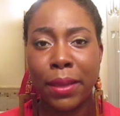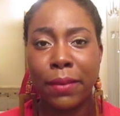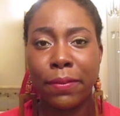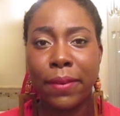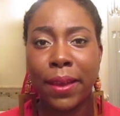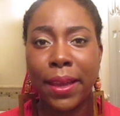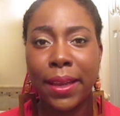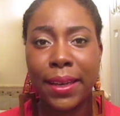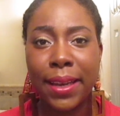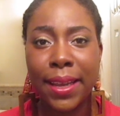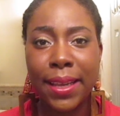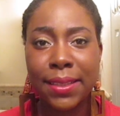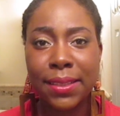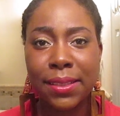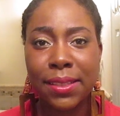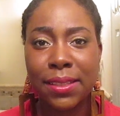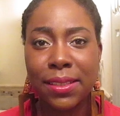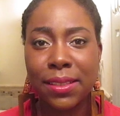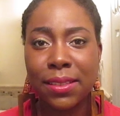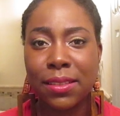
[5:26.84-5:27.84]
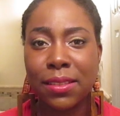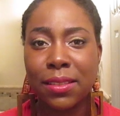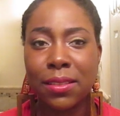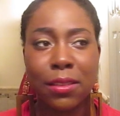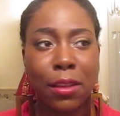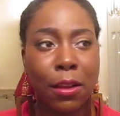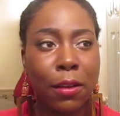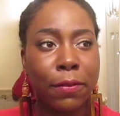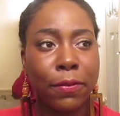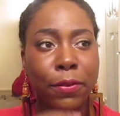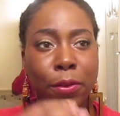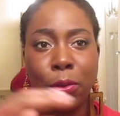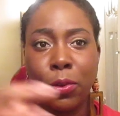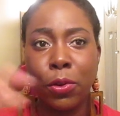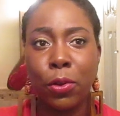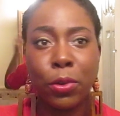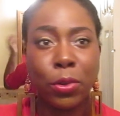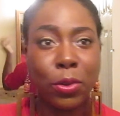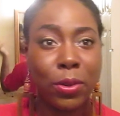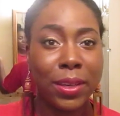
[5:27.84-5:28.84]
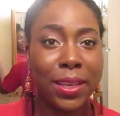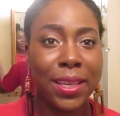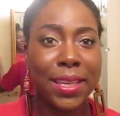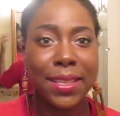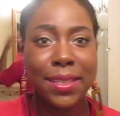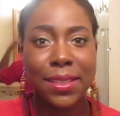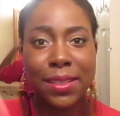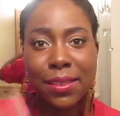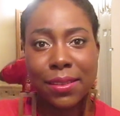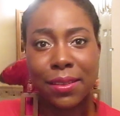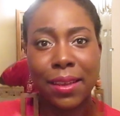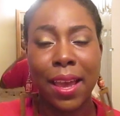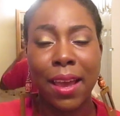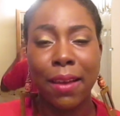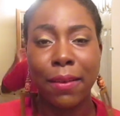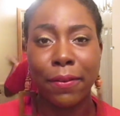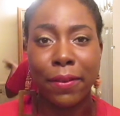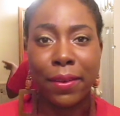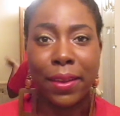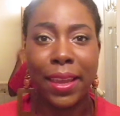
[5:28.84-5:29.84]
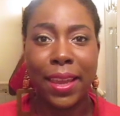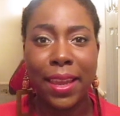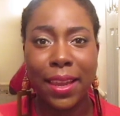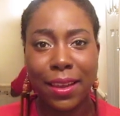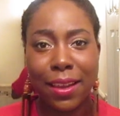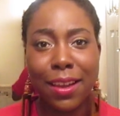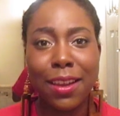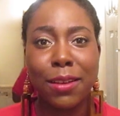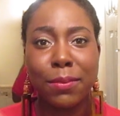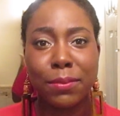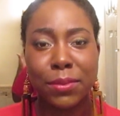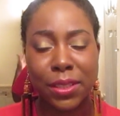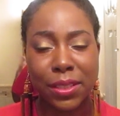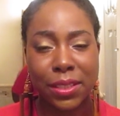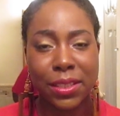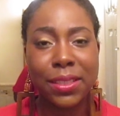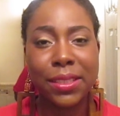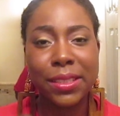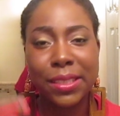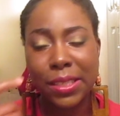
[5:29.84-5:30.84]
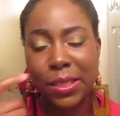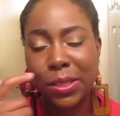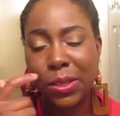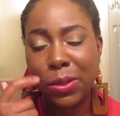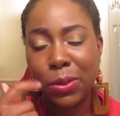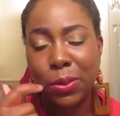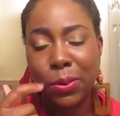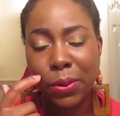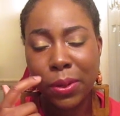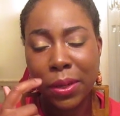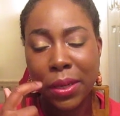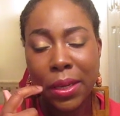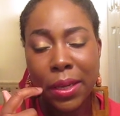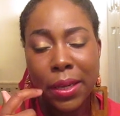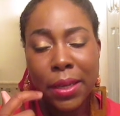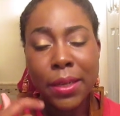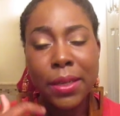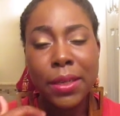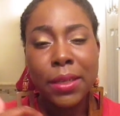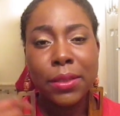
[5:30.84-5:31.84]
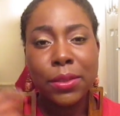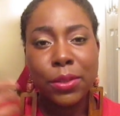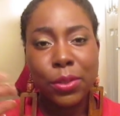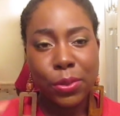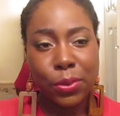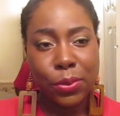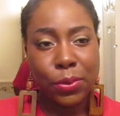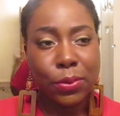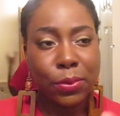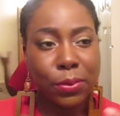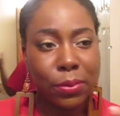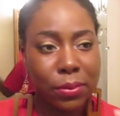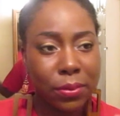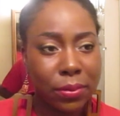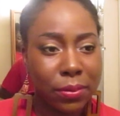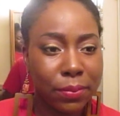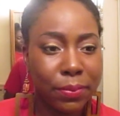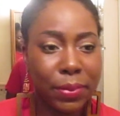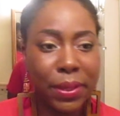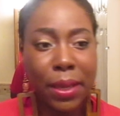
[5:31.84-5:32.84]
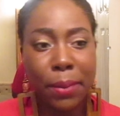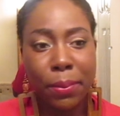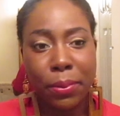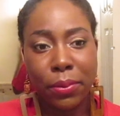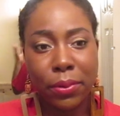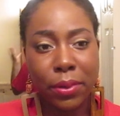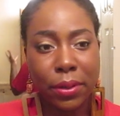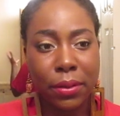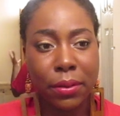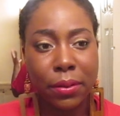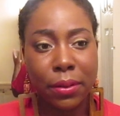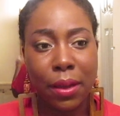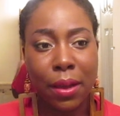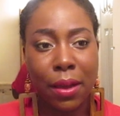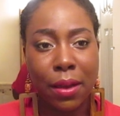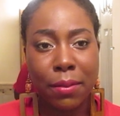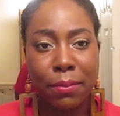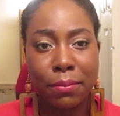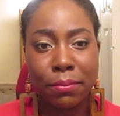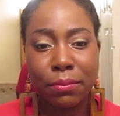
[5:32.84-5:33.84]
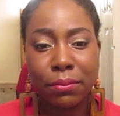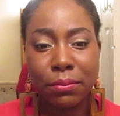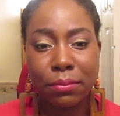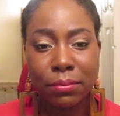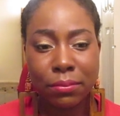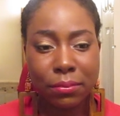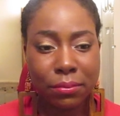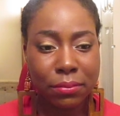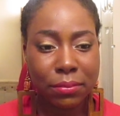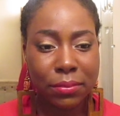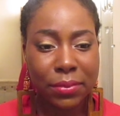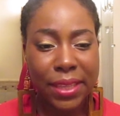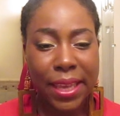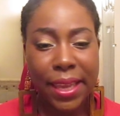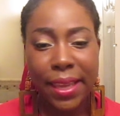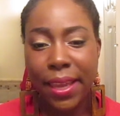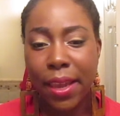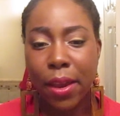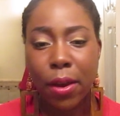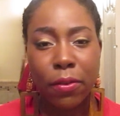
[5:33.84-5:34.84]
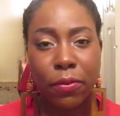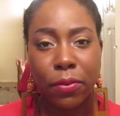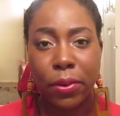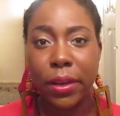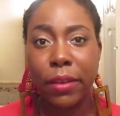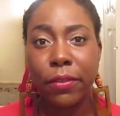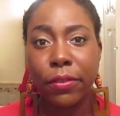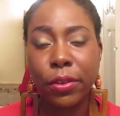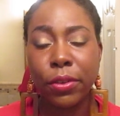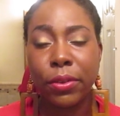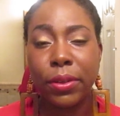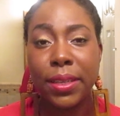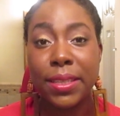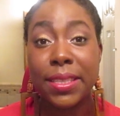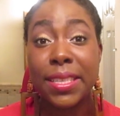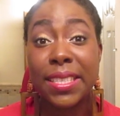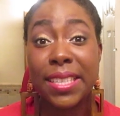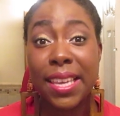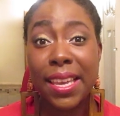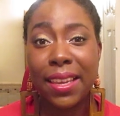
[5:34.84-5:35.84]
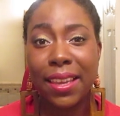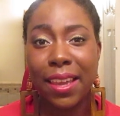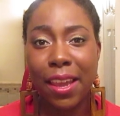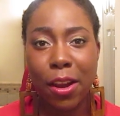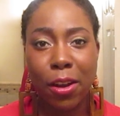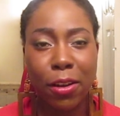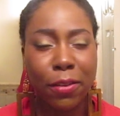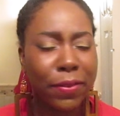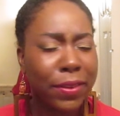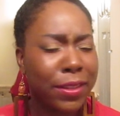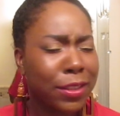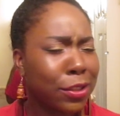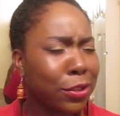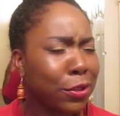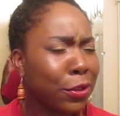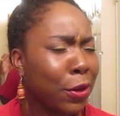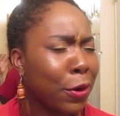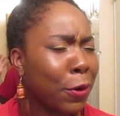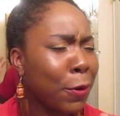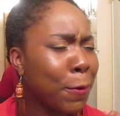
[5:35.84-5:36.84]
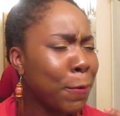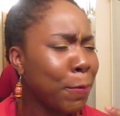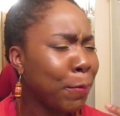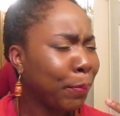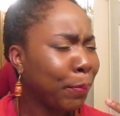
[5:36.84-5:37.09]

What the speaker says: finances and stuff, you need to have an income to continue to be able to take care of whatever you need to take care of. And so